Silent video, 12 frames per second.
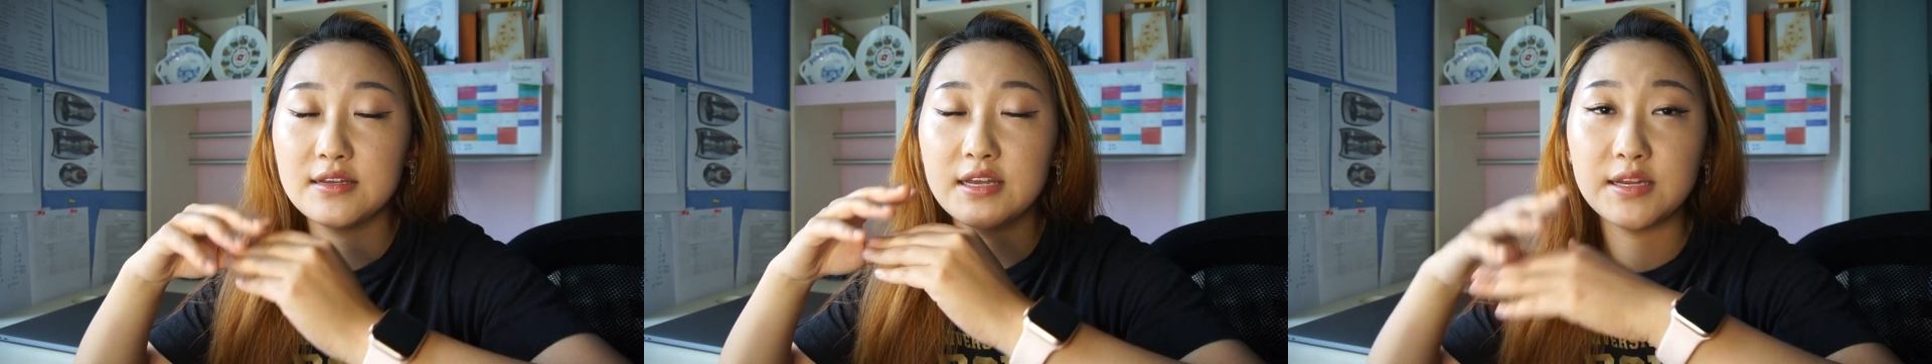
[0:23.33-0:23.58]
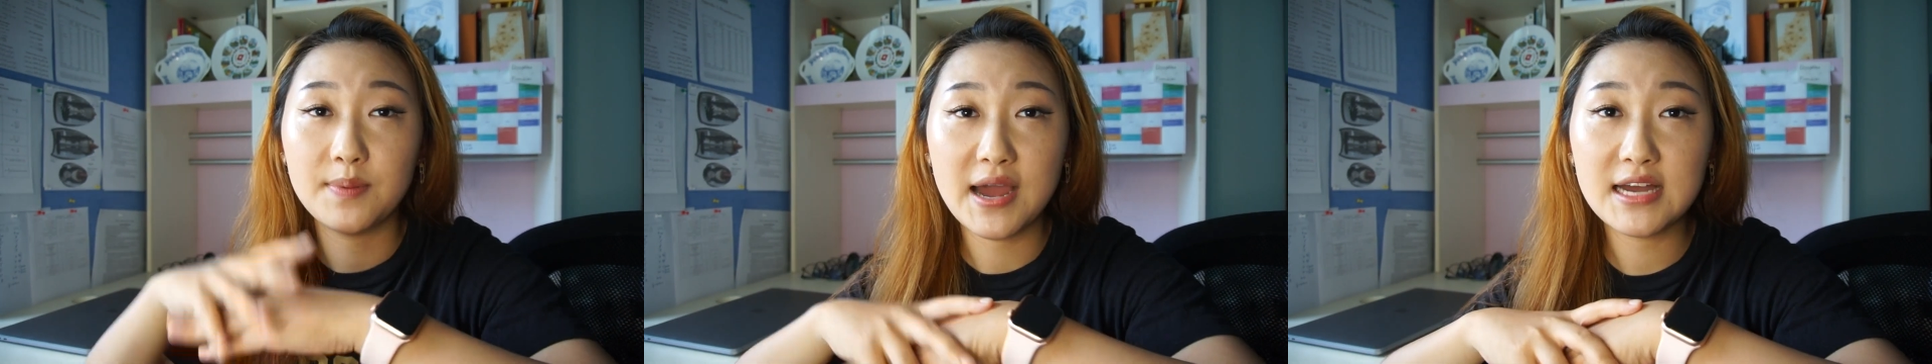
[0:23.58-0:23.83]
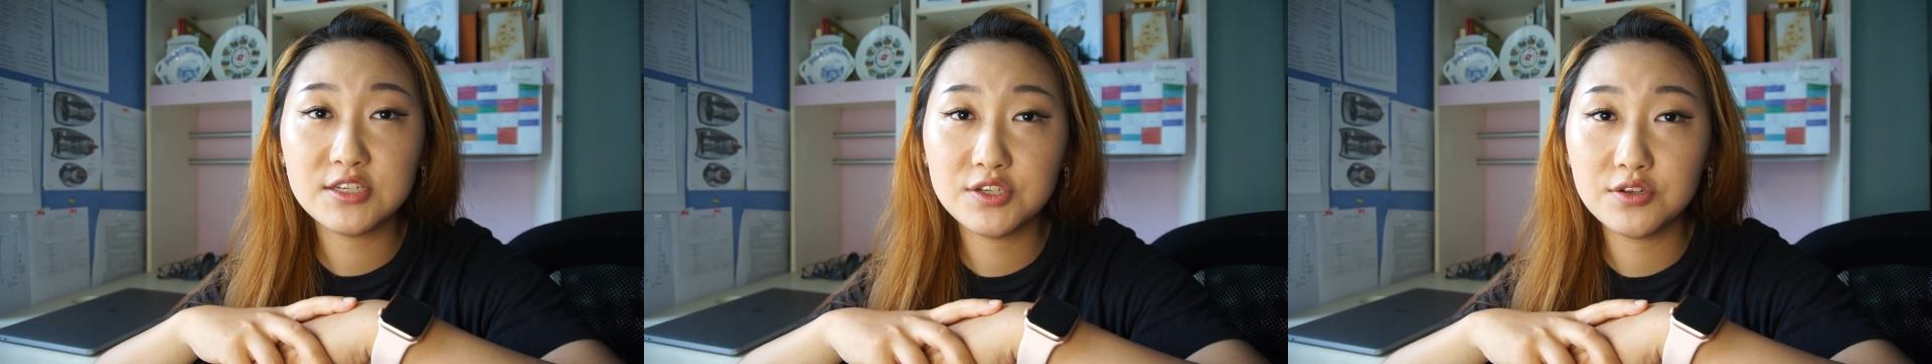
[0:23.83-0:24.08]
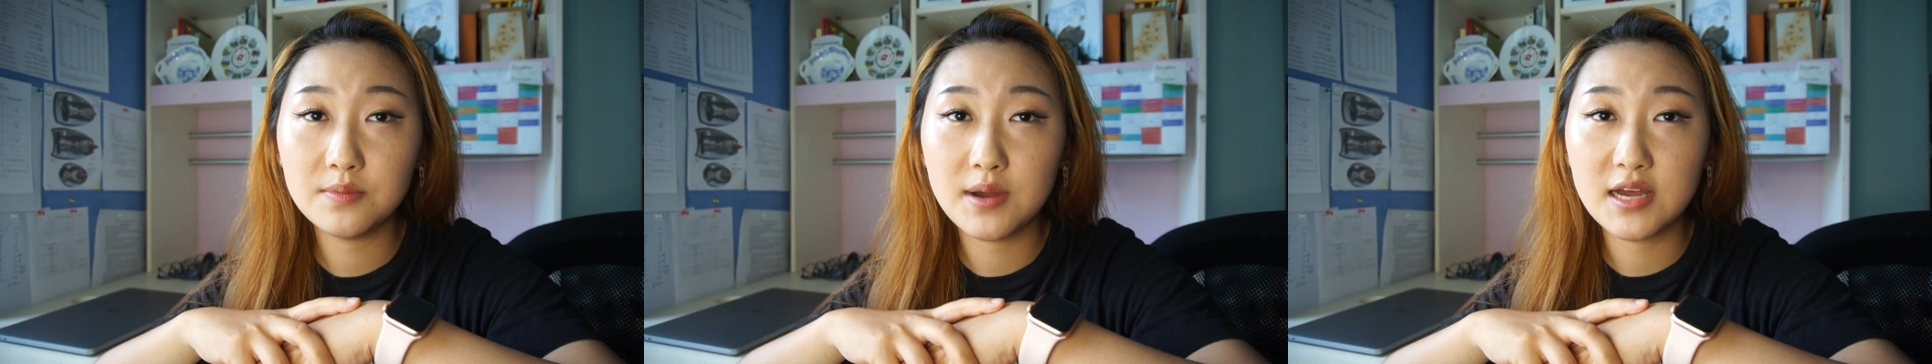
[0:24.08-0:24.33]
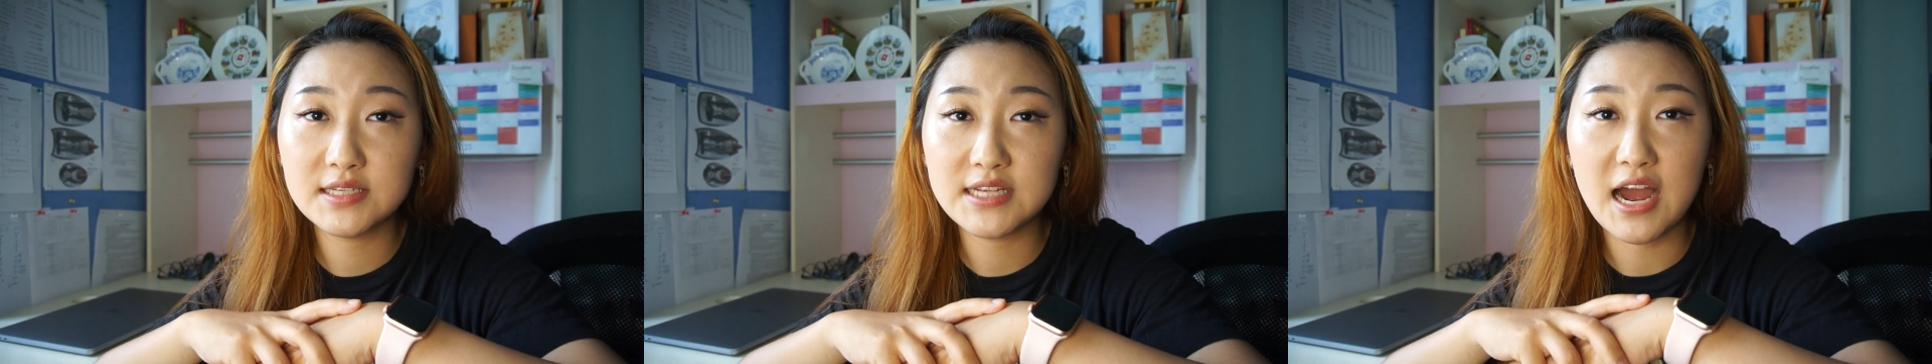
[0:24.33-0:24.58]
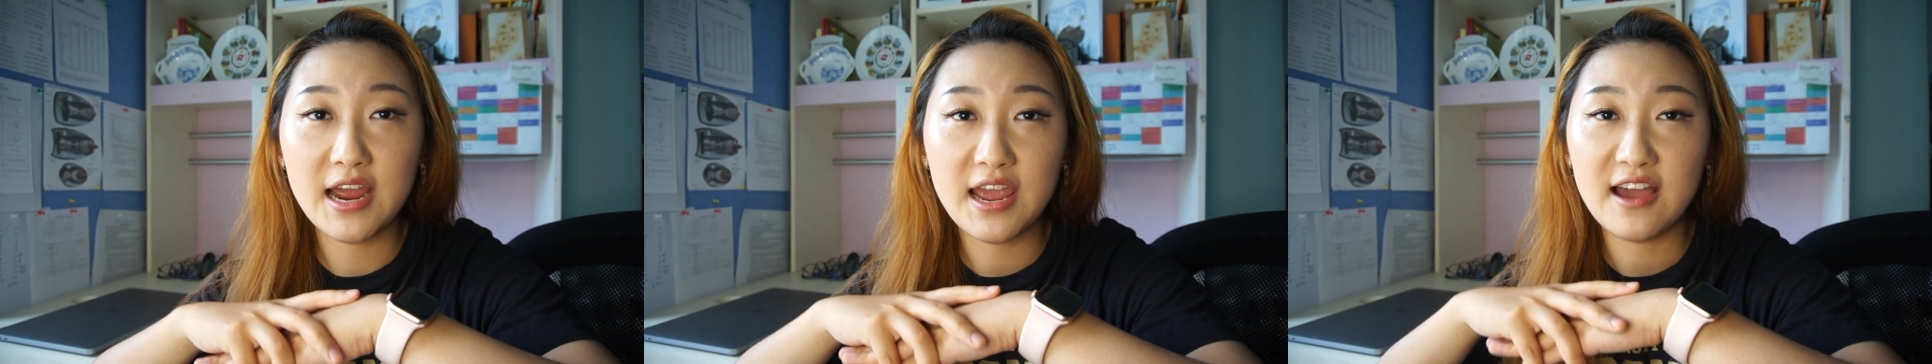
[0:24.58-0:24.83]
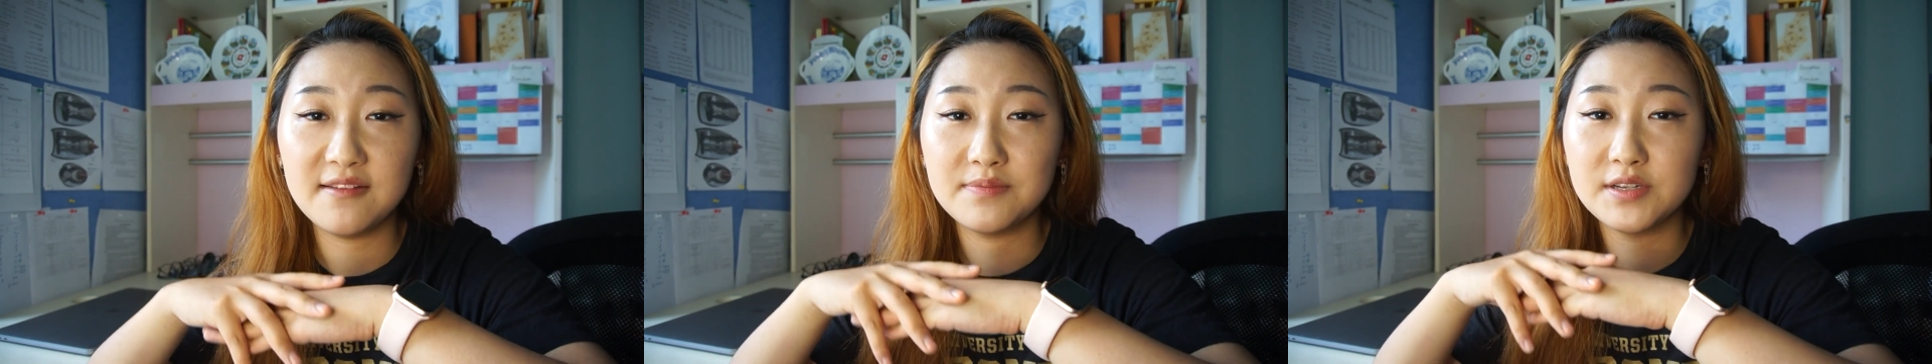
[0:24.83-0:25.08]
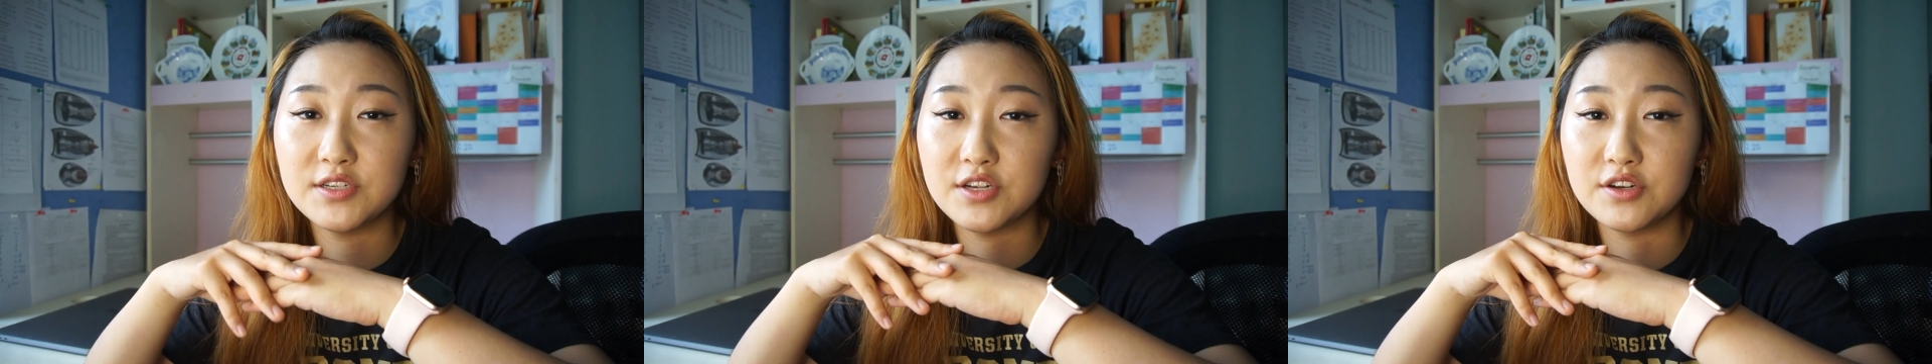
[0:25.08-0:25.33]
In the past 2 months, I have
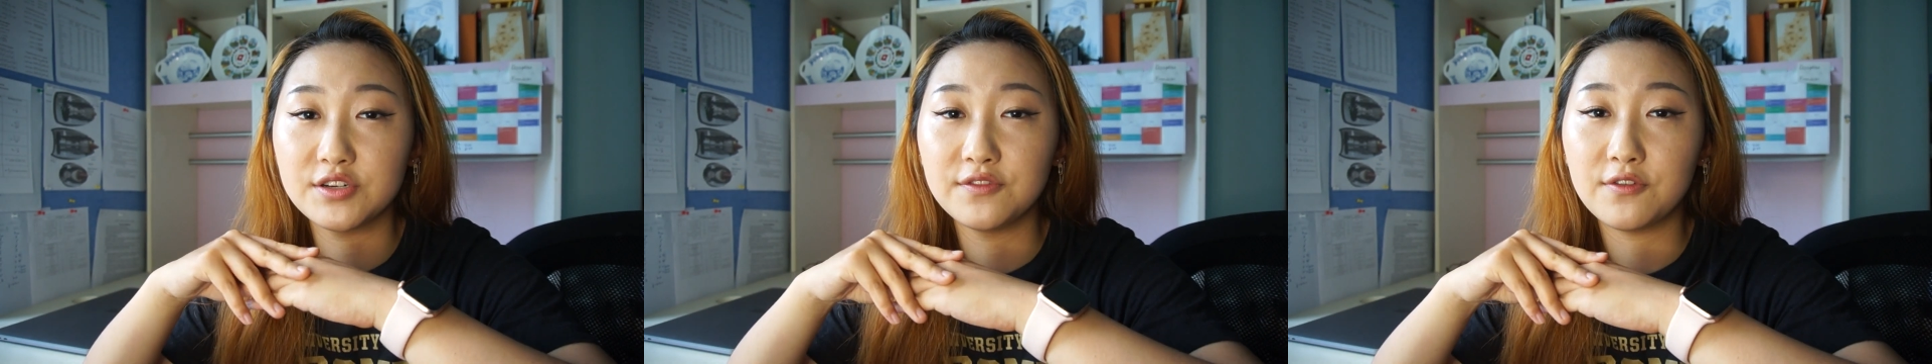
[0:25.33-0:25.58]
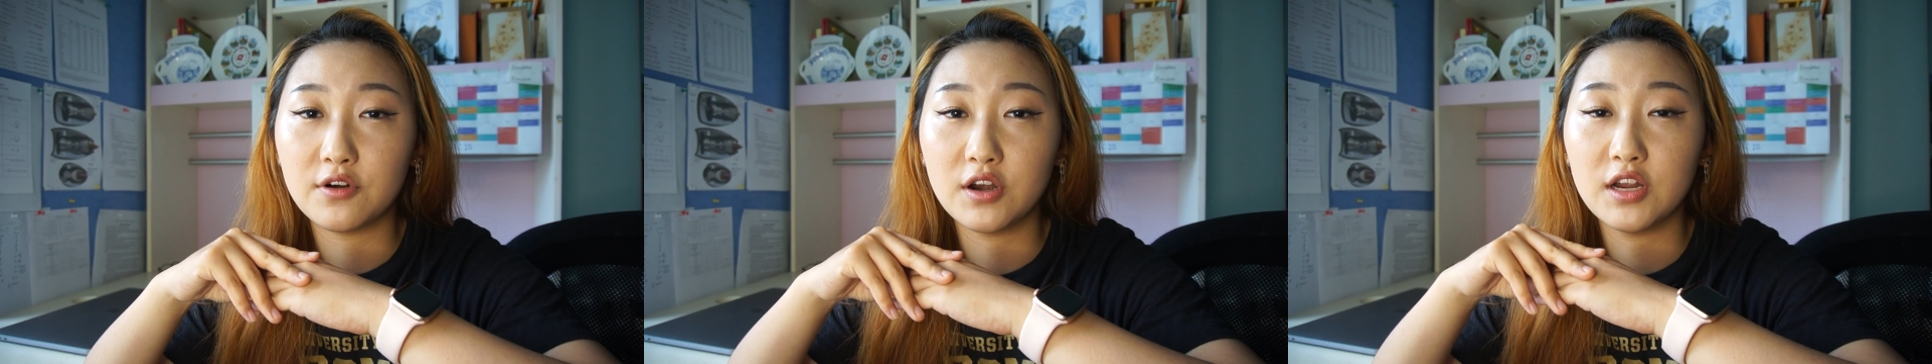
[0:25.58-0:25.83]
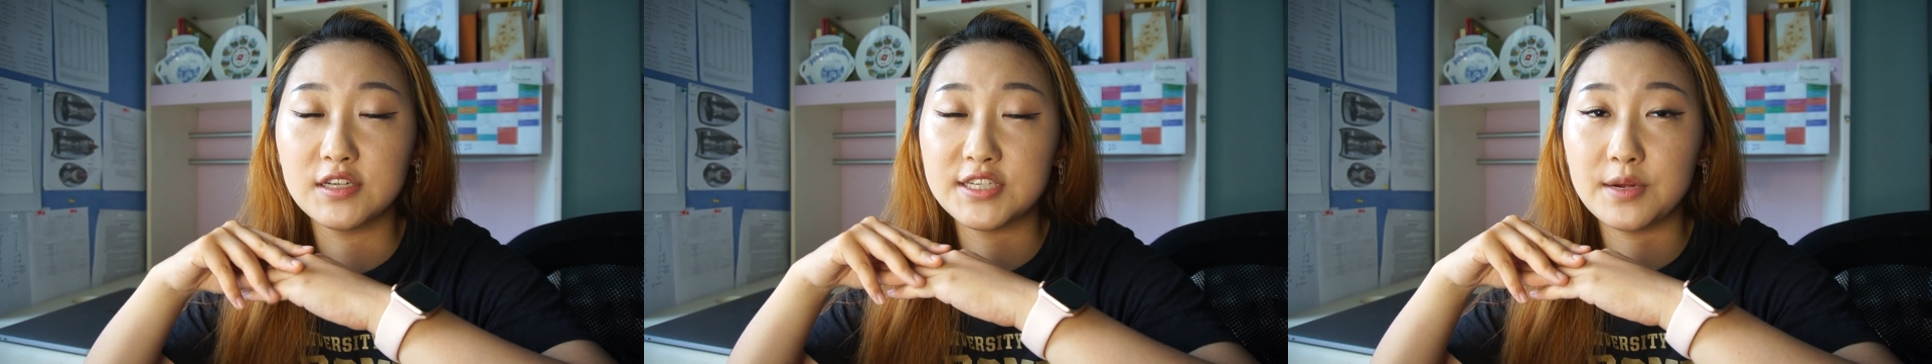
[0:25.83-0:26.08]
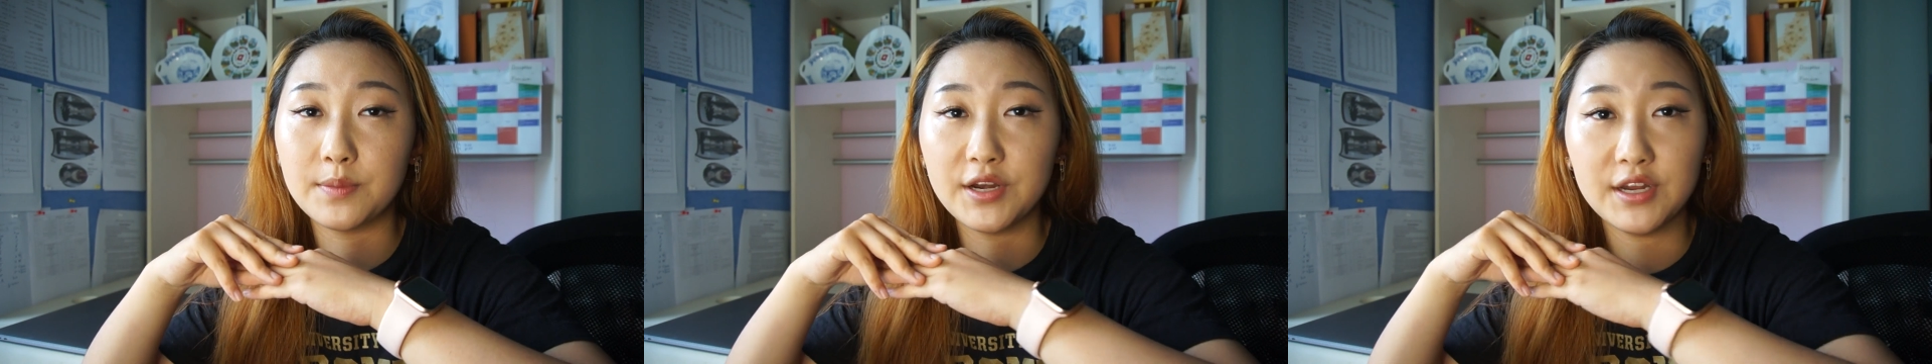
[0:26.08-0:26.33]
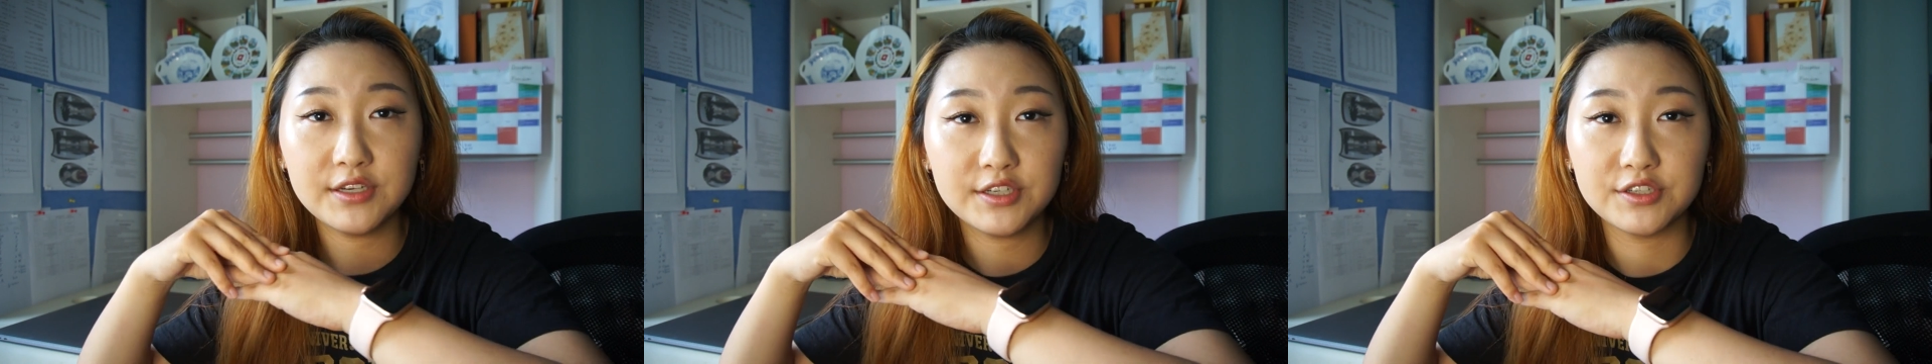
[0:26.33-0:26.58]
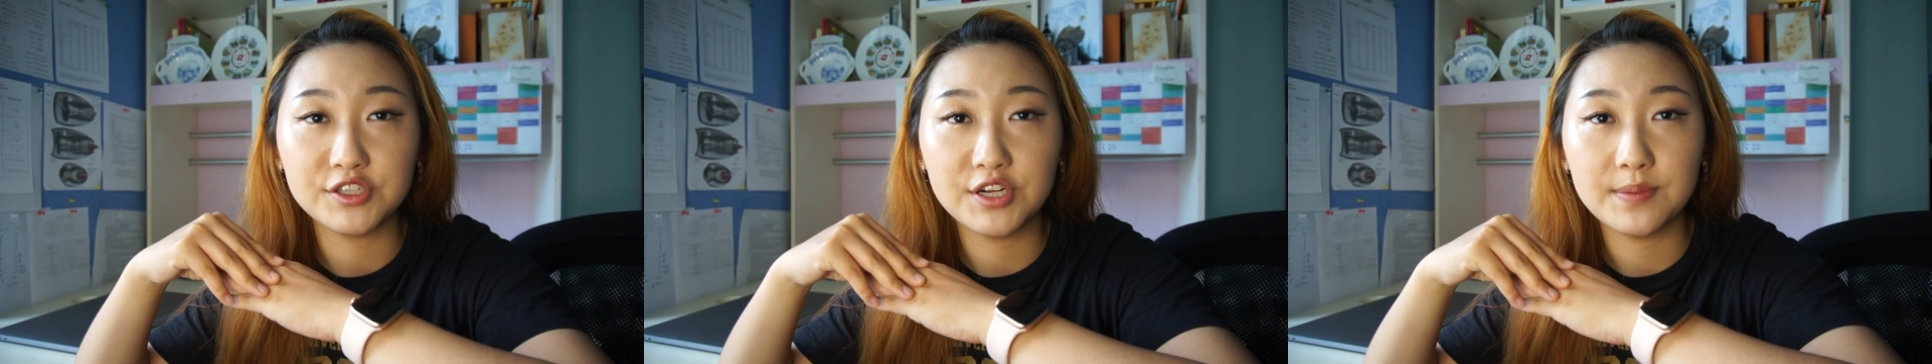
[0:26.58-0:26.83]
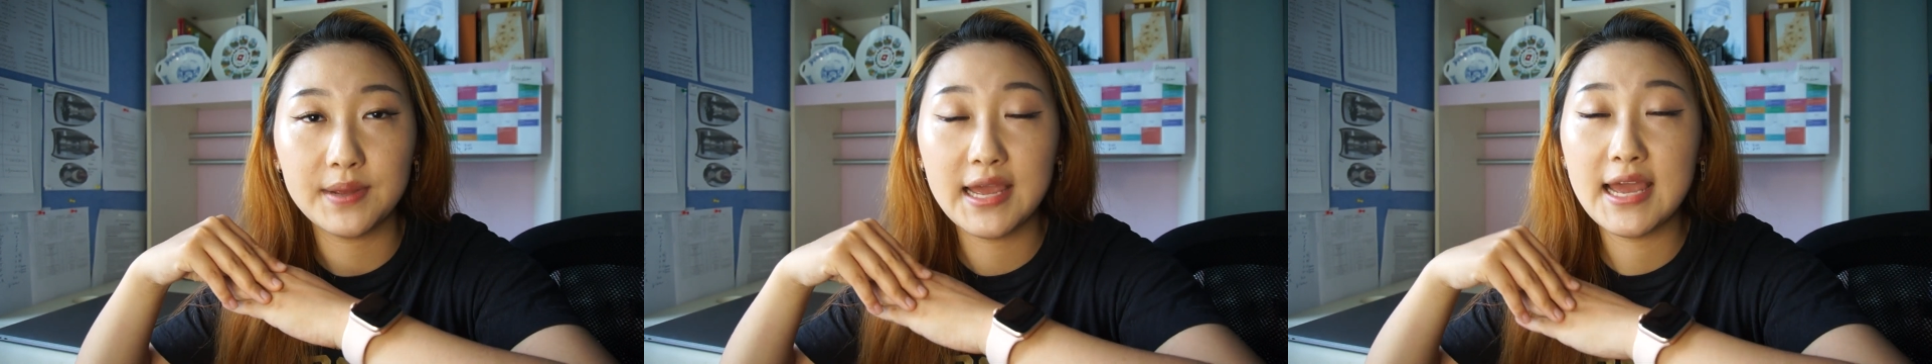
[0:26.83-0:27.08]
been searching for a summer internship.